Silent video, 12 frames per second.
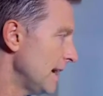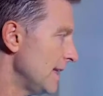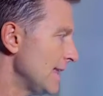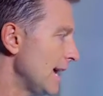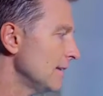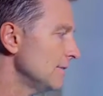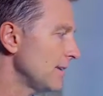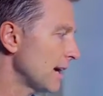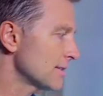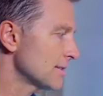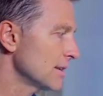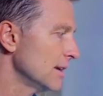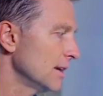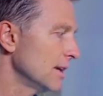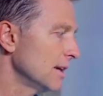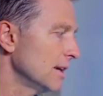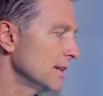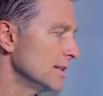And that affects
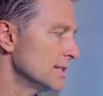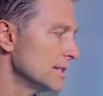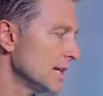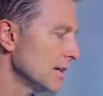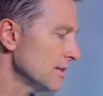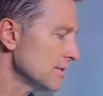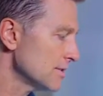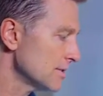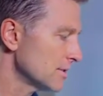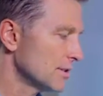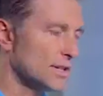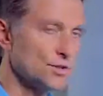the tears,